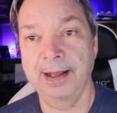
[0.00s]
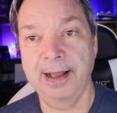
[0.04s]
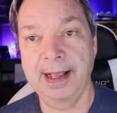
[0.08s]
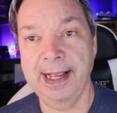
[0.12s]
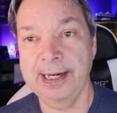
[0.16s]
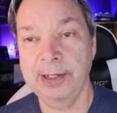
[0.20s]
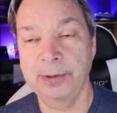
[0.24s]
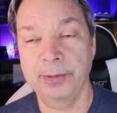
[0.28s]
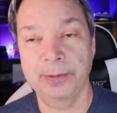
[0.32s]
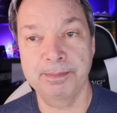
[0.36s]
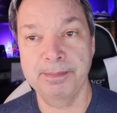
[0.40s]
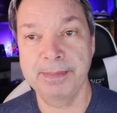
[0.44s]

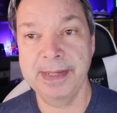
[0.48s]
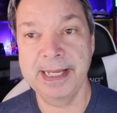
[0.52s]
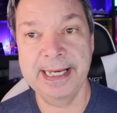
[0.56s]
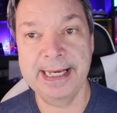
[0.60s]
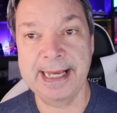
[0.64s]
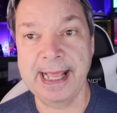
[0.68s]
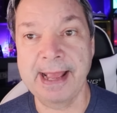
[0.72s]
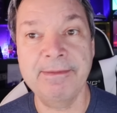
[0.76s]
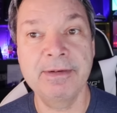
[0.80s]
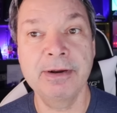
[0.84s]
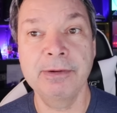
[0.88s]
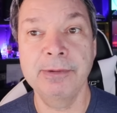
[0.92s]
I don't
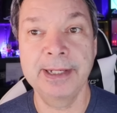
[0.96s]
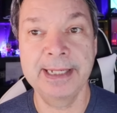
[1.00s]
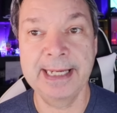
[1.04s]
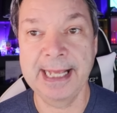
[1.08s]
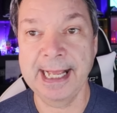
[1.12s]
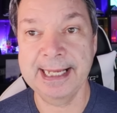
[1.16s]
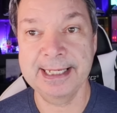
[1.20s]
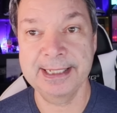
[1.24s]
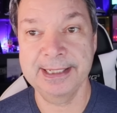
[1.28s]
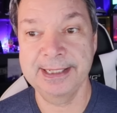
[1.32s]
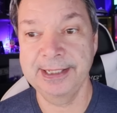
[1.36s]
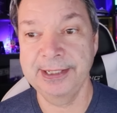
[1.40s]
mean everyone
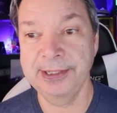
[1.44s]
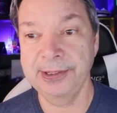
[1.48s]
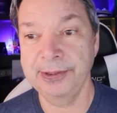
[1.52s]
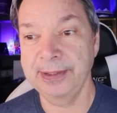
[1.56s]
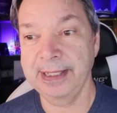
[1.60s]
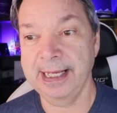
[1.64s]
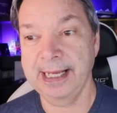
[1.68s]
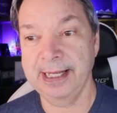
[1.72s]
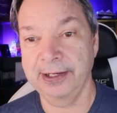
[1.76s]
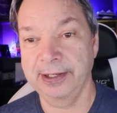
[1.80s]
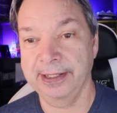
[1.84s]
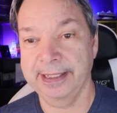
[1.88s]
has to do
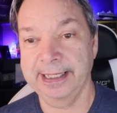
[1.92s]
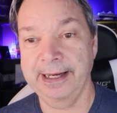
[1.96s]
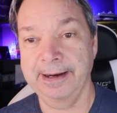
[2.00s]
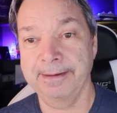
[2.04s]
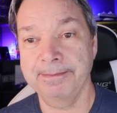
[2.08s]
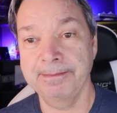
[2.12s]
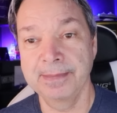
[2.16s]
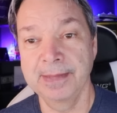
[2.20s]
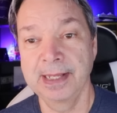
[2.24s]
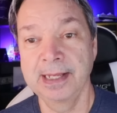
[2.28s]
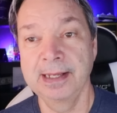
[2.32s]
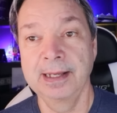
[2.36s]
that or
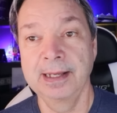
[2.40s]
care,